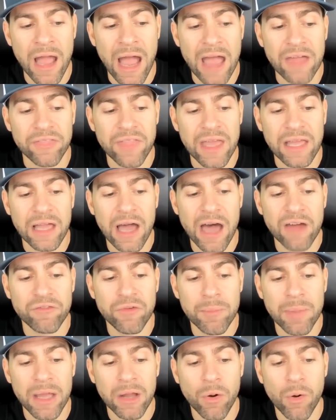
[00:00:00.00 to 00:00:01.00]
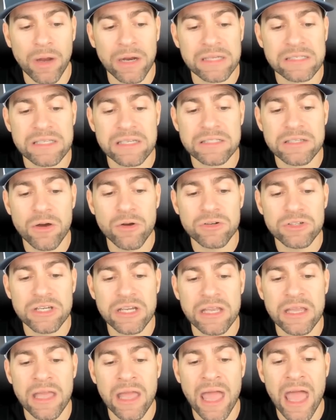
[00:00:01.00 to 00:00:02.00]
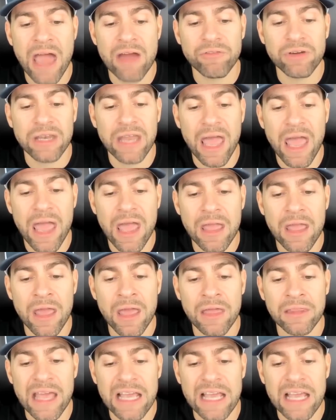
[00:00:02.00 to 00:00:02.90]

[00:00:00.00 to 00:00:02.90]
I thank God for Bitcoin and Satoshi every day.